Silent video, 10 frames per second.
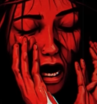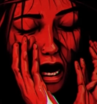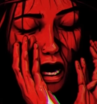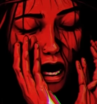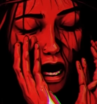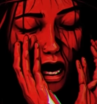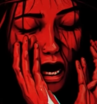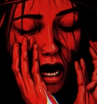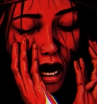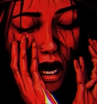lonely
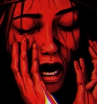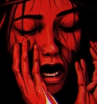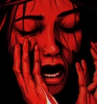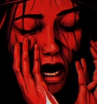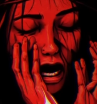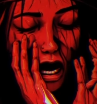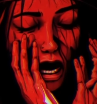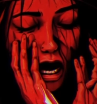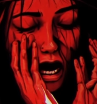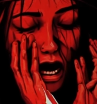human might talk to
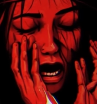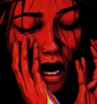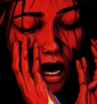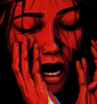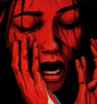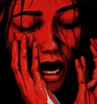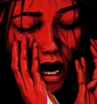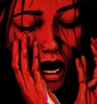themselves, just to